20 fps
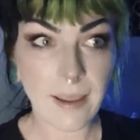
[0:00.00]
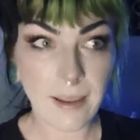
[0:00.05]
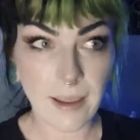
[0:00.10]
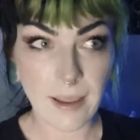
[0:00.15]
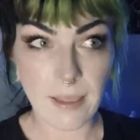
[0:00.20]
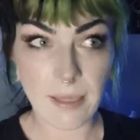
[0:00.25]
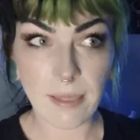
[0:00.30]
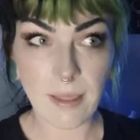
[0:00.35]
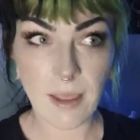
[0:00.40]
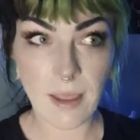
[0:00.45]

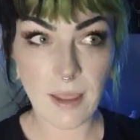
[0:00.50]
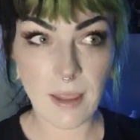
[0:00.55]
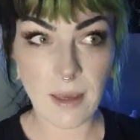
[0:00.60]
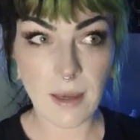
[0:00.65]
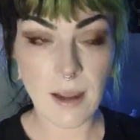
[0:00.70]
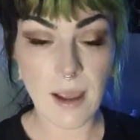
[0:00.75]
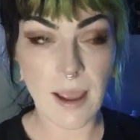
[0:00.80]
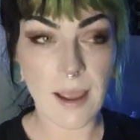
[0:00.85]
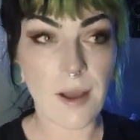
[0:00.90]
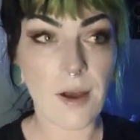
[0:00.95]
And
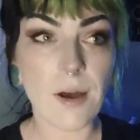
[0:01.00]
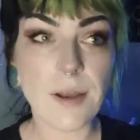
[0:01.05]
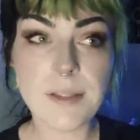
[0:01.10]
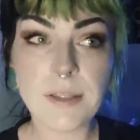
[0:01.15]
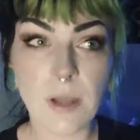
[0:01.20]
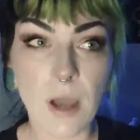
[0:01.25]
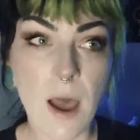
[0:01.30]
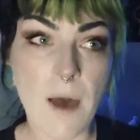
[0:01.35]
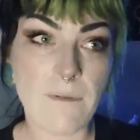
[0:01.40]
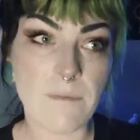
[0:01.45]
then I
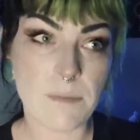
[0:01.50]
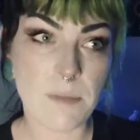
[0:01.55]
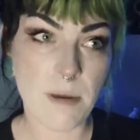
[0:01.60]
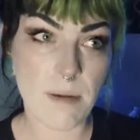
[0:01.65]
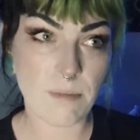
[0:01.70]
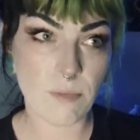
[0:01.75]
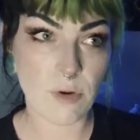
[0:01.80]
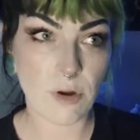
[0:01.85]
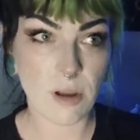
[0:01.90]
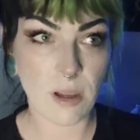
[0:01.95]
also have a
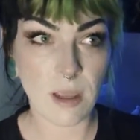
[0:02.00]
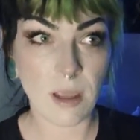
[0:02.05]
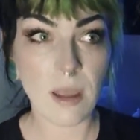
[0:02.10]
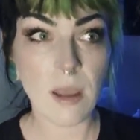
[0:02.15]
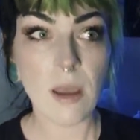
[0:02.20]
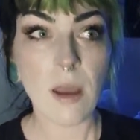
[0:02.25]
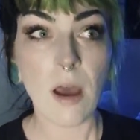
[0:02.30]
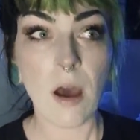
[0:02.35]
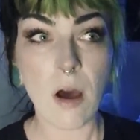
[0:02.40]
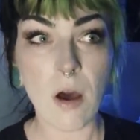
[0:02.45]
memory
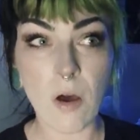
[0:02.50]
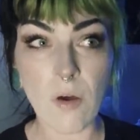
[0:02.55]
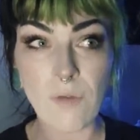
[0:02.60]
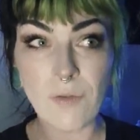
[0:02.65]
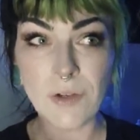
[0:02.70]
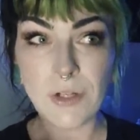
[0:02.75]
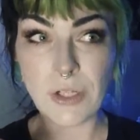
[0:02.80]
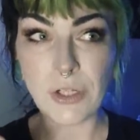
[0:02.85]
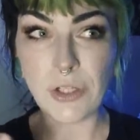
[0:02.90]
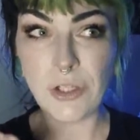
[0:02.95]

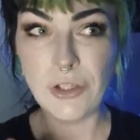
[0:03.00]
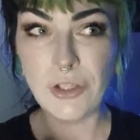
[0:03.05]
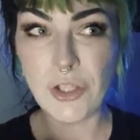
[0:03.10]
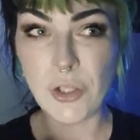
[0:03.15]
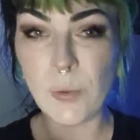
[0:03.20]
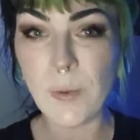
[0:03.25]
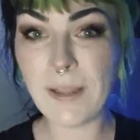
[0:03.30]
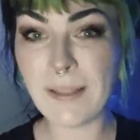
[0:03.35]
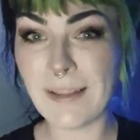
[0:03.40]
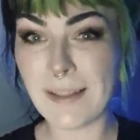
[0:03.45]
of
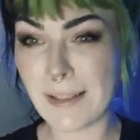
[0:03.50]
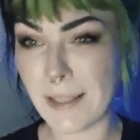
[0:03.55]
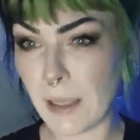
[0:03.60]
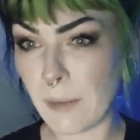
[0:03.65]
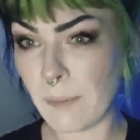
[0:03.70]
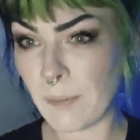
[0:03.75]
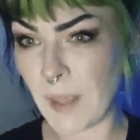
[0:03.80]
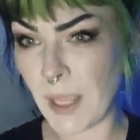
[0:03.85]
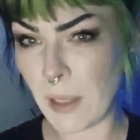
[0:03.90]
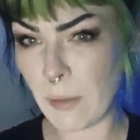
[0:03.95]
doing the
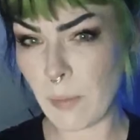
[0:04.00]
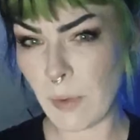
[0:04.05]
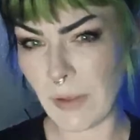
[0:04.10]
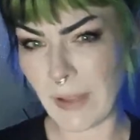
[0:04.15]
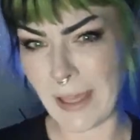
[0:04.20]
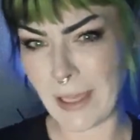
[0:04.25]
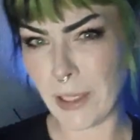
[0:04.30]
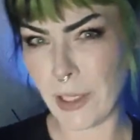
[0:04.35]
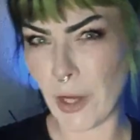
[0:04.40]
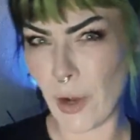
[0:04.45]
same thing, but
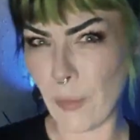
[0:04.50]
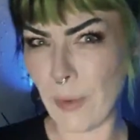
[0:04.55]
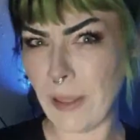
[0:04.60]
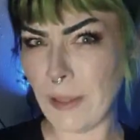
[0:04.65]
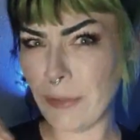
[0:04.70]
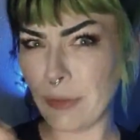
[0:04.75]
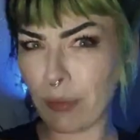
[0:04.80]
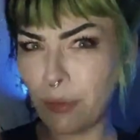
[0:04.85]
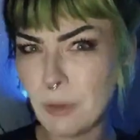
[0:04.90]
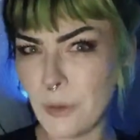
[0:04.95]
like
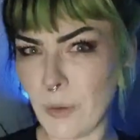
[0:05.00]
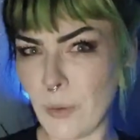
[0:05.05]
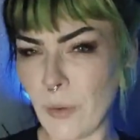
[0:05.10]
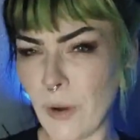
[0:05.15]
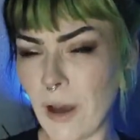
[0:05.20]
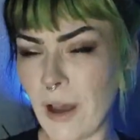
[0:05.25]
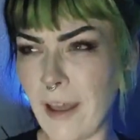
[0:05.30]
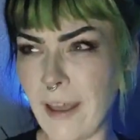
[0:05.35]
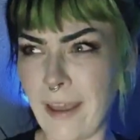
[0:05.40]
going through